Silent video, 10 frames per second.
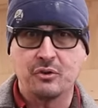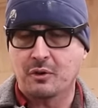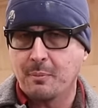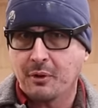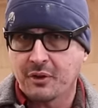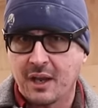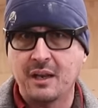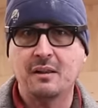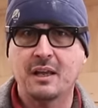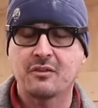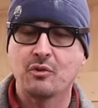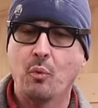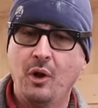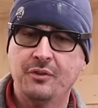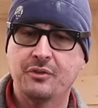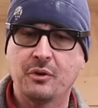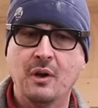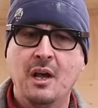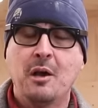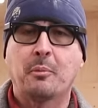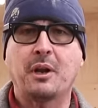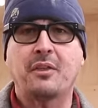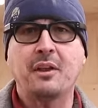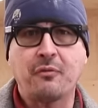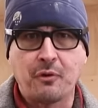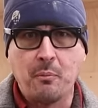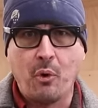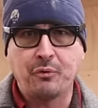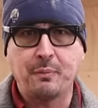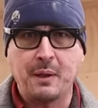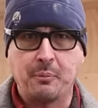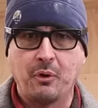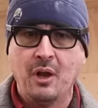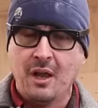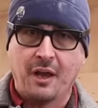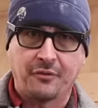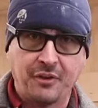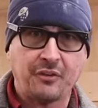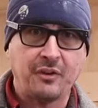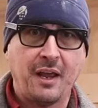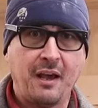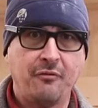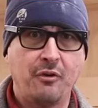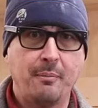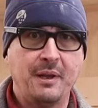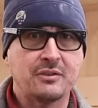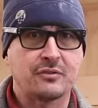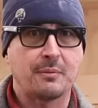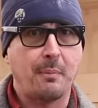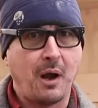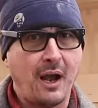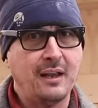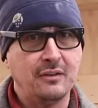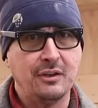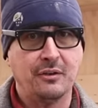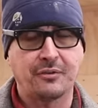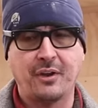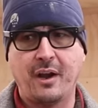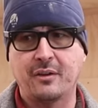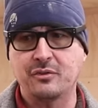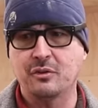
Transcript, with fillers: You can build it any length you want to, but I think for most people, a six and a half foot bench is an ideal size.